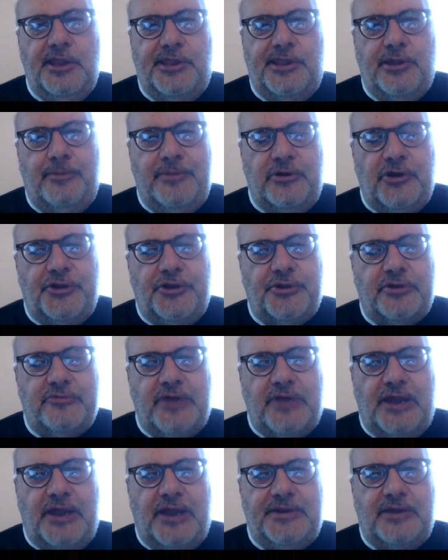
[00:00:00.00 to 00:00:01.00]
So
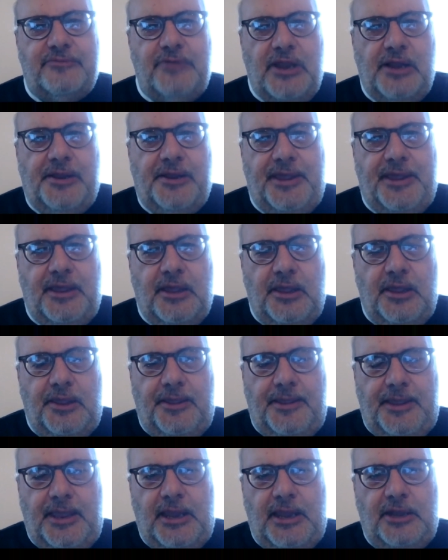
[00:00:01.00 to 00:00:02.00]
meritocratic really,
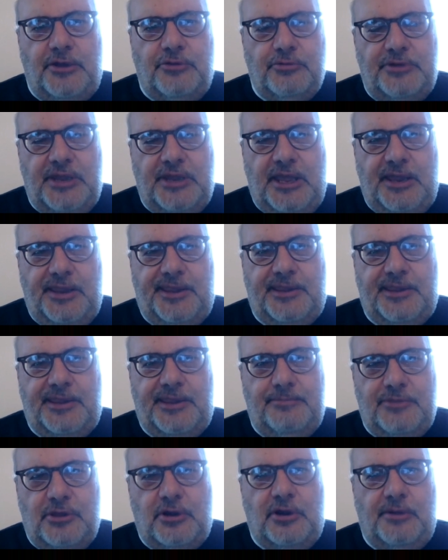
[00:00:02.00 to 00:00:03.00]
in today's
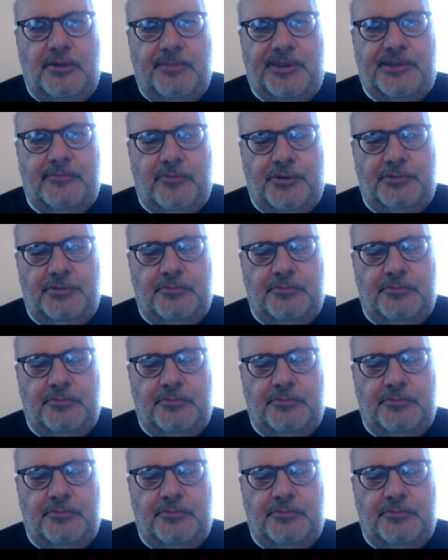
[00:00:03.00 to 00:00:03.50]
terms,